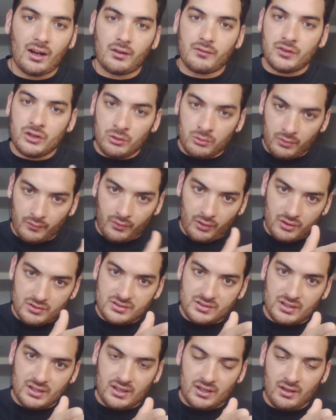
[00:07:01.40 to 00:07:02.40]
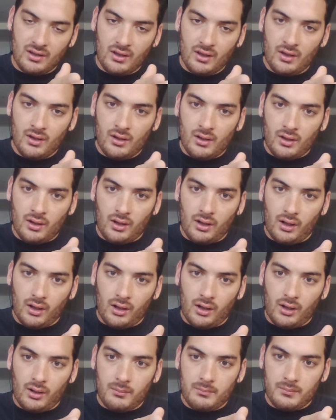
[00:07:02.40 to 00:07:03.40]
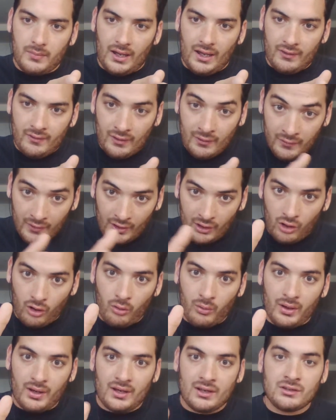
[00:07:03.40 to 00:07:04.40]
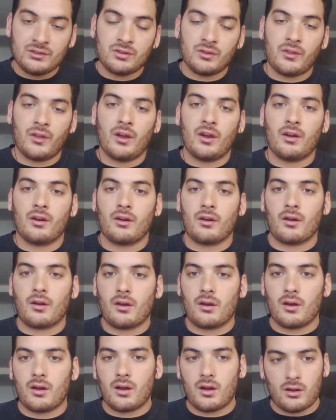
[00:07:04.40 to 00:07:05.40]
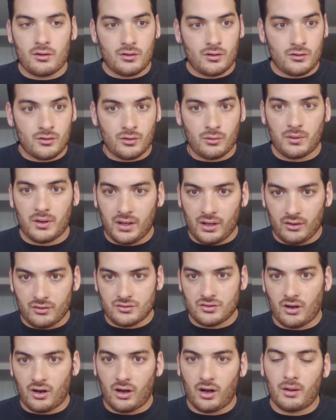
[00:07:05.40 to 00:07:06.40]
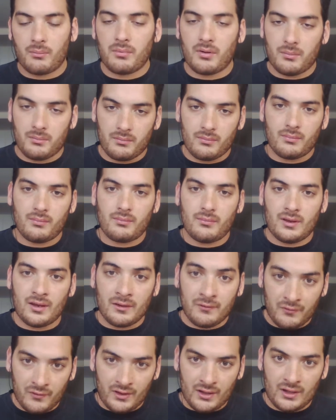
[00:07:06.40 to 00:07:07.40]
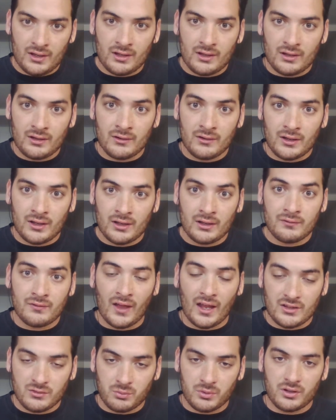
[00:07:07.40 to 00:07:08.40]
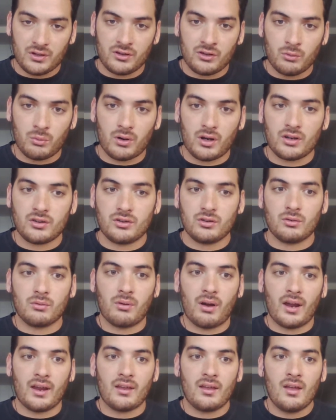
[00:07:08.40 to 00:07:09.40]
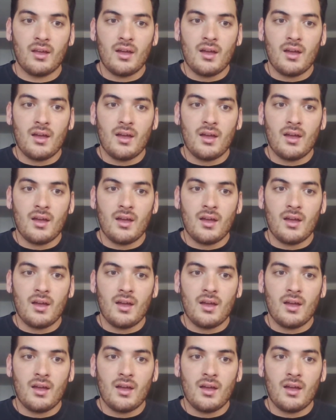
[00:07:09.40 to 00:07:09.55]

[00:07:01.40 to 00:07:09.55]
of university, and then they go into their career, job, if that's what you want to do, right?